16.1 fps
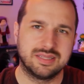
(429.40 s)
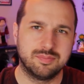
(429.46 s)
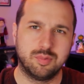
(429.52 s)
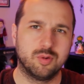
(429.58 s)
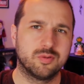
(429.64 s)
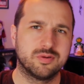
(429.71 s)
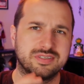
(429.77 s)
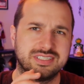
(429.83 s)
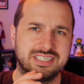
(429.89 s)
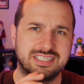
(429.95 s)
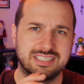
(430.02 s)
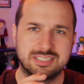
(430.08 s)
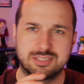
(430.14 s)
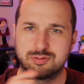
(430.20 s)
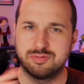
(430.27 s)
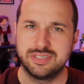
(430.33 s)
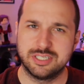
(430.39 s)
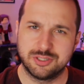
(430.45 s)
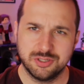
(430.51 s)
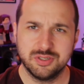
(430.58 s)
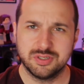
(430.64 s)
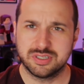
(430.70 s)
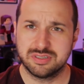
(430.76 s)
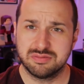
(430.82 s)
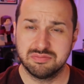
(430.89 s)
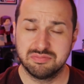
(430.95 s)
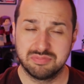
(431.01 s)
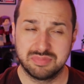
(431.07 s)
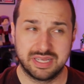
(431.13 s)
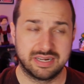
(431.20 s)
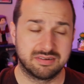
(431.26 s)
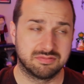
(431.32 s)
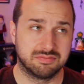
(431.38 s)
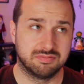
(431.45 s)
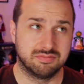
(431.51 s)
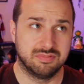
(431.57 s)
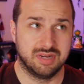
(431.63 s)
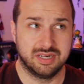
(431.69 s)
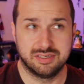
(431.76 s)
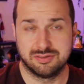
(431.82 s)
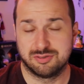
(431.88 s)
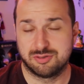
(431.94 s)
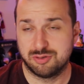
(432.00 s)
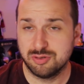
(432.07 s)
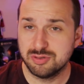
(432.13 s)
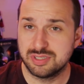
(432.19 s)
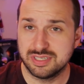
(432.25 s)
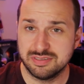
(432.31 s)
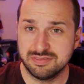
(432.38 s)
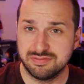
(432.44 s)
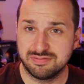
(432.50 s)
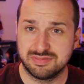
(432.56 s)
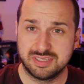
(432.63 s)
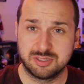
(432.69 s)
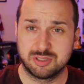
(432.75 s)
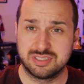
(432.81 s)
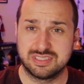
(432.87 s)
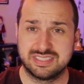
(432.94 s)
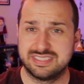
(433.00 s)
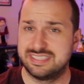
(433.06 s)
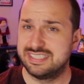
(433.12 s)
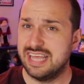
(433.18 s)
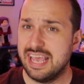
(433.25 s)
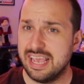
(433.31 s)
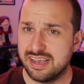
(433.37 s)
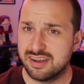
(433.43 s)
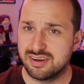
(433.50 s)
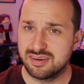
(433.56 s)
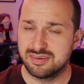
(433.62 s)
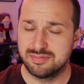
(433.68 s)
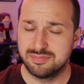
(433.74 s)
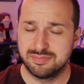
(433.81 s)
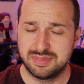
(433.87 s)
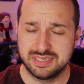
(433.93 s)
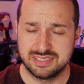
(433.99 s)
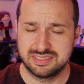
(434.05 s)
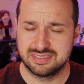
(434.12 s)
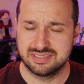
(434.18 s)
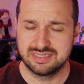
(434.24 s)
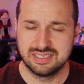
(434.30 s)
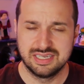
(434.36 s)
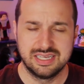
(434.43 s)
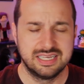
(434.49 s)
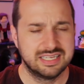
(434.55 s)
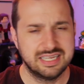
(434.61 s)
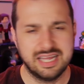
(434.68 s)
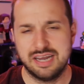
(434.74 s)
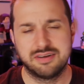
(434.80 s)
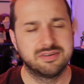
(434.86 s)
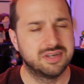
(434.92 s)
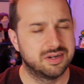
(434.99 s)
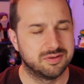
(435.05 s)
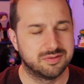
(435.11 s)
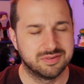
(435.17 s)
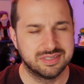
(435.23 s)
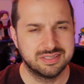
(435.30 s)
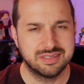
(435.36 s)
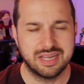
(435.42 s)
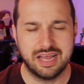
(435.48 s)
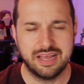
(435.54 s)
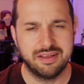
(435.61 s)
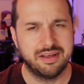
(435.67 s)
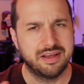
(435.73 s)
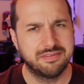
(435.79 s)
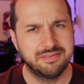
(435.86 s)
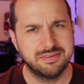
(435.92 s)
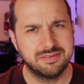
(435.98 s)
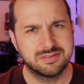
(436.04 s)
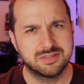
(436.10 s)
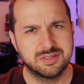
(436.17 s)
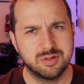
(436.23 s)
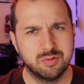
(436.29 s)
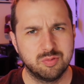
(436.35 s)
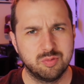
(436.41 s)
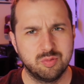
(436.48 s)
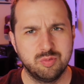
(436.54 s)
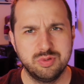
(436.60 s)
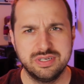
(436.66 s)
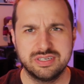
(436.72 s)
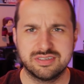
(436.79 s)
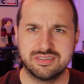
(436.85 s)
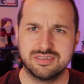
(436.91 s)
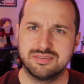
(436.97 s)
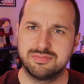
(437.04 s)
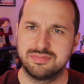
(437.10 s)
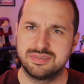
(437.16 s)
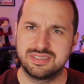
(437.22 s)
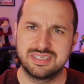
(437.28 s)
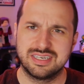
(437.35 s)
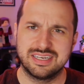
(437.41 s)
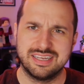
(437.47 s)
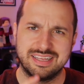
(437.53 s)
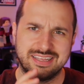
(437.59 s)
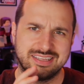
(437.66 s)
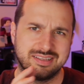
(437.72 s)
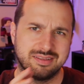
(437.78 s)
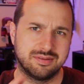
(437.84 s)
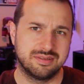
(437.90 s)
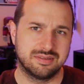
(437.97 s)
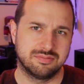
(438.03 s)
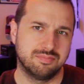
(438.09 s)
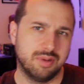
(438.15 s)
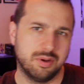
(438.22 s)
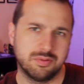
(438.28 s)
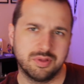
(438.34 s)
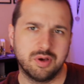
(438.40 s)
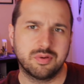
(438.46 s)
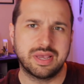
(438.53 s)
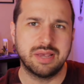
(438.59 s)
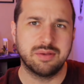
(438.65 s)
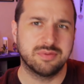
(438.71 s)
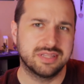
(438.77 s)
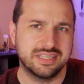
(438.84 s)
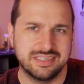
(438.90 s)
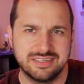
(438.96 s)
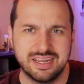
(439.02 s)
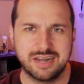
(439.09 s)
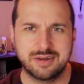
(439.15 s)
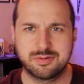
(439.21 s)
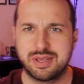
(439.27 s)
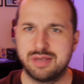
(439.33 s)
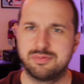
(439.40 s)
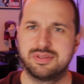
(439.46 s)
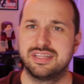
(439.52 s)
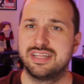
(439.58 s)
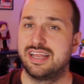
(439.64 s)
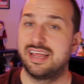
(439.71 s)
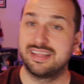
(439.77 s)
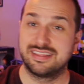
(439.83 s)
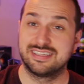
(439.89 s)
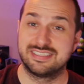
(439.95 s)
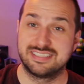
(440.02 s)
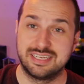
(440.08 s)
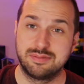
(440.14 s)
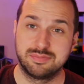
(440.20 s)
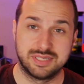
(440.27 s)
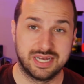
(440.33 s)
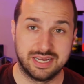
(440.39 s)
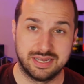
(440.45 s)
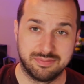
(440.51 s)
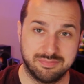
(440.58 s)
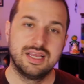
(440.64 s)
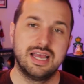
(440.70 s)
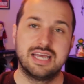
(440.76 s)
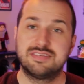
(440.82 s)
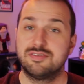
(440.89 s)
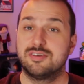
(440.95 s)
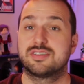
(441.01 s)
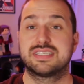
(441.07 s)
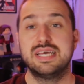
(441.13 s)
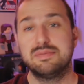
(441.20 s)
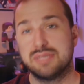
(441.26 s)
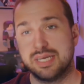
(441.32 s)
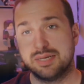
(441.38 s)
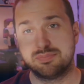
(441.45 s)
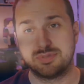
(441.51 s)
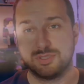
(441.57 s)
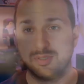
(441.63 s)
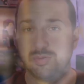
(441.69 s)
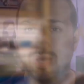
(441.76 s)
the boards in this arena shooter, they're unintrusive, they're just there, but it's, I don't know, I felt so weird, both okay with it and not okay with it at the same time. As far as game types, you